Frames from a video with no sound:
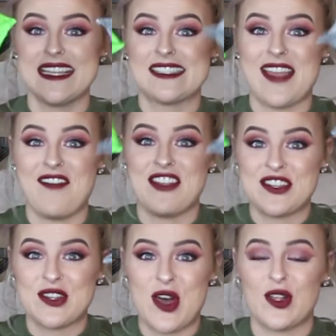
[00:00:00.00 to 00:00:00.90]

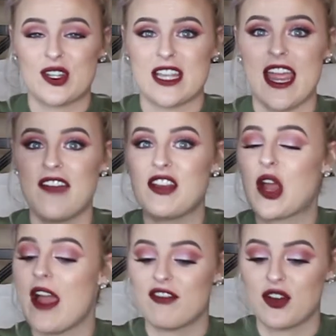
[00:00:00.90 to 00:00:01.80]
$7. I
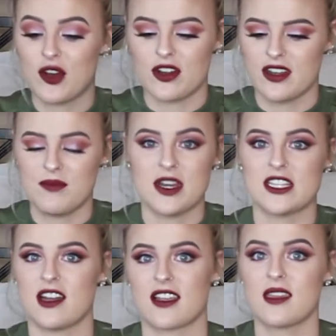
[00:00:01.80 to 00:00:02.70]
haven't ever heard anybody
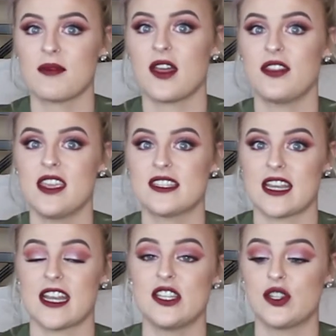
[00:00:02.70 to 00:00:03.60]
talking about these,
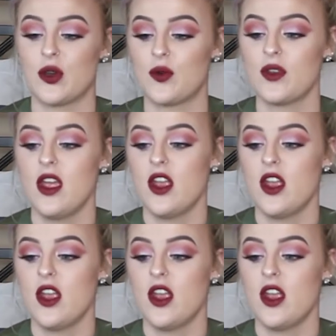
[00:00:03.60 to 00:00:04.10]
and I don't